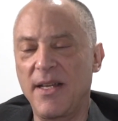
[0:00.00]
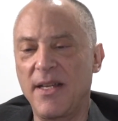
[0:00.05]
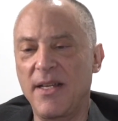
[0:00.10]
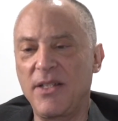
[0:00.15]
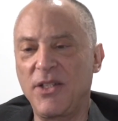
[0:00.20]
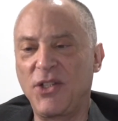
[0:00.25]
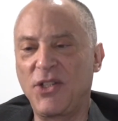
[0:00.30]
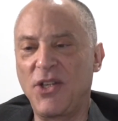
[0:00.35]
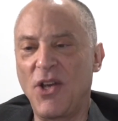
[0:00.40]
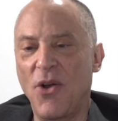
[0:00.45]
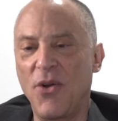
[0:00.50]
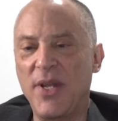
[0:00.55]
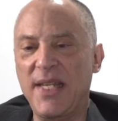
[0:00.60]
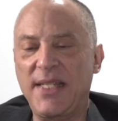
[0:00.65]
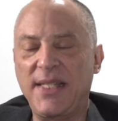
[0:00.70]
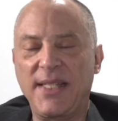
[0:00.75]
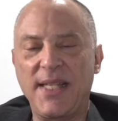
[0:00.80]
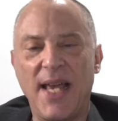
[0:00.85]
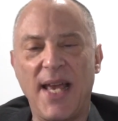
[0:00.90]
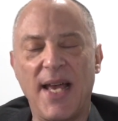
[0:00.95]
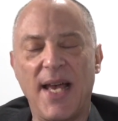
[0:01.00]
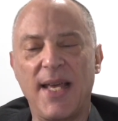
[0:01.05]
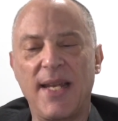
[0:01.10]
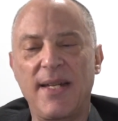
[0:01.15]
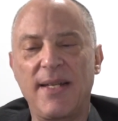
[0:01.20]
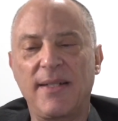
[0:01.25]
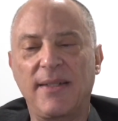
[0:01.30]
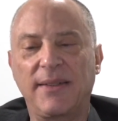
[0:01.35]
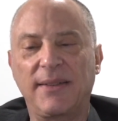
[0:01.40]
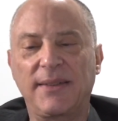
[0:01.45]
so he said,
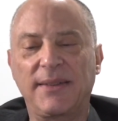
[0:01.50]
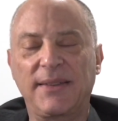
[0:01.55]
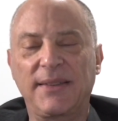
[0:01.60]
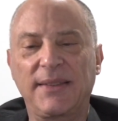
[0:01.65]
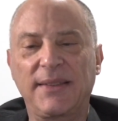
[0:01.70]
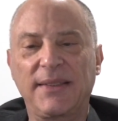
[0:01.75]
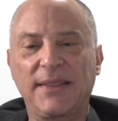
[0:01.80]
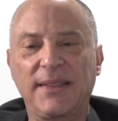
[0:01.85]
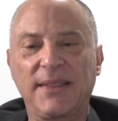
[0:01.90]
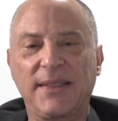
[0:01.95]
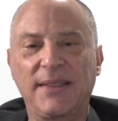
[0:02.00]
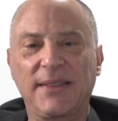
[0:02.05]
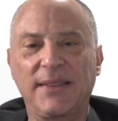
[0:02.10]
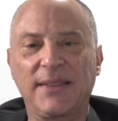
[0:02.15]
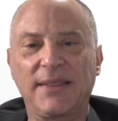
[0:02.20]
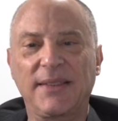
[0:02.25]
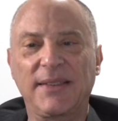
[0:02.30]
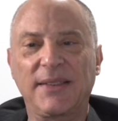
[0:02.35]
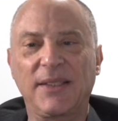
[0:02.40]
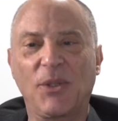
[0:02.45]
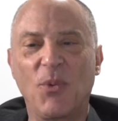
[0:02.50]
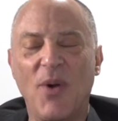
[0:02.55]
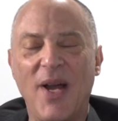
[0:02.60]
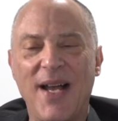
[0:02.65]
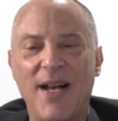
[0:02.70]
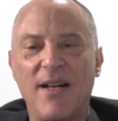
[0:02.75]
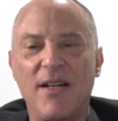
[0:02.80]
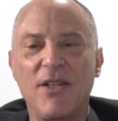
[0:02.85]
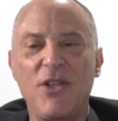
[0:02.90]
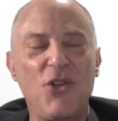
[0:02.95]
well,